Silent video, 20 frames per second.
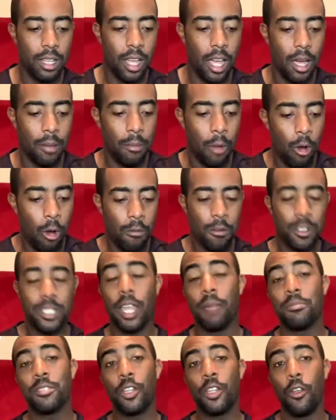overstep
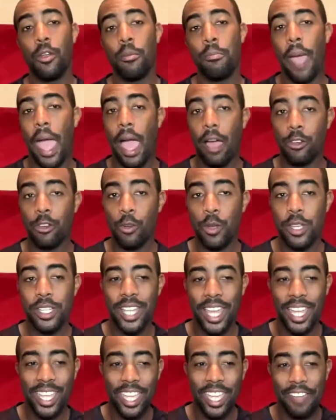certain boundaries
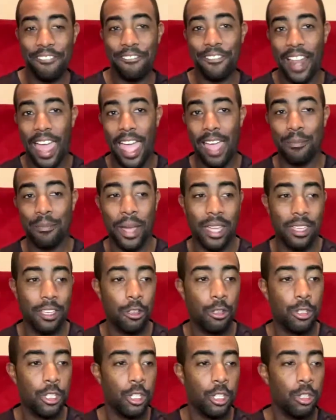and get flagged by
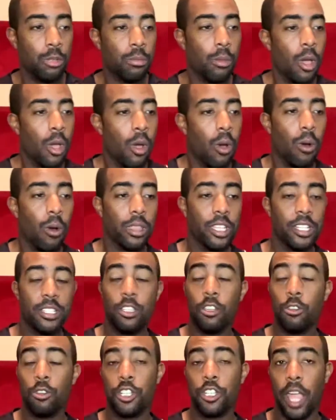YouTube on this new
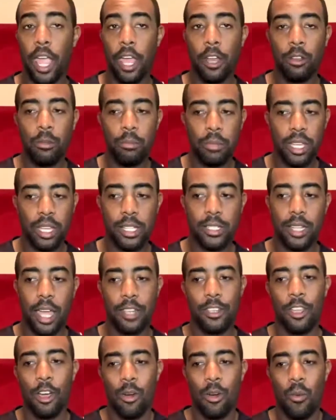channel, because I
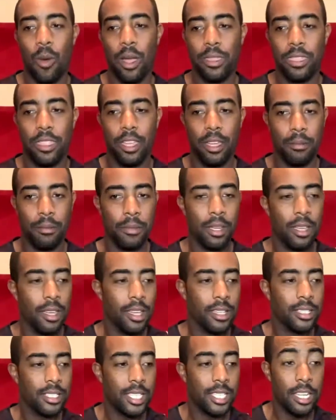don't want them
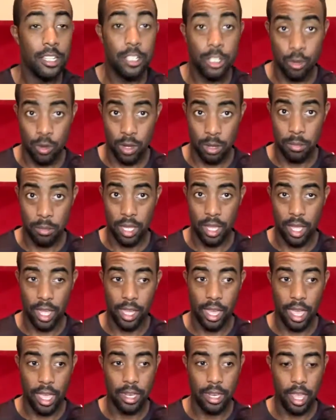censoring me
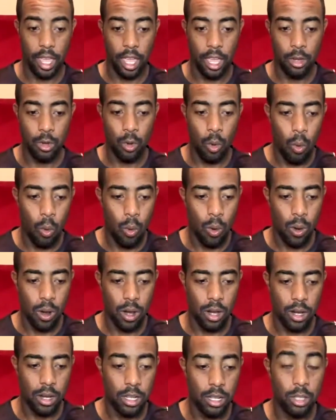again and or
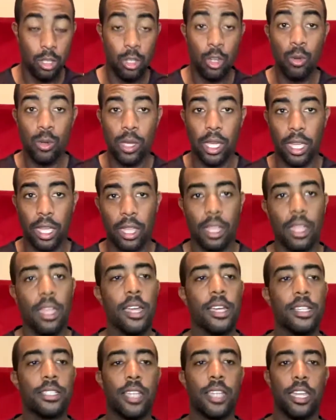nuking
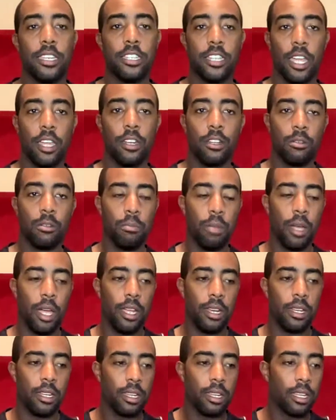said channel. But
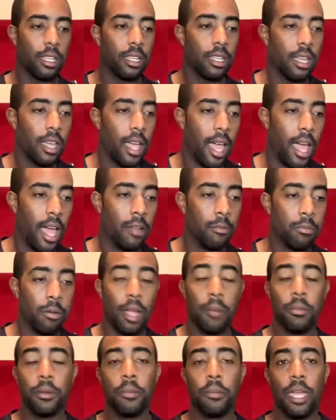I'll probably
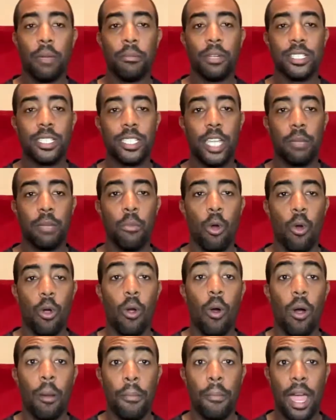be able to say more on
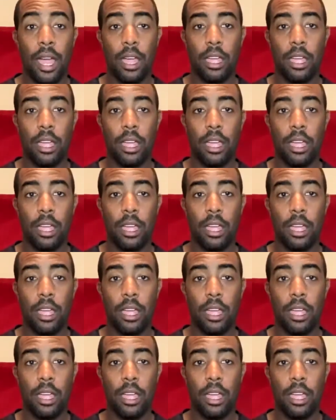my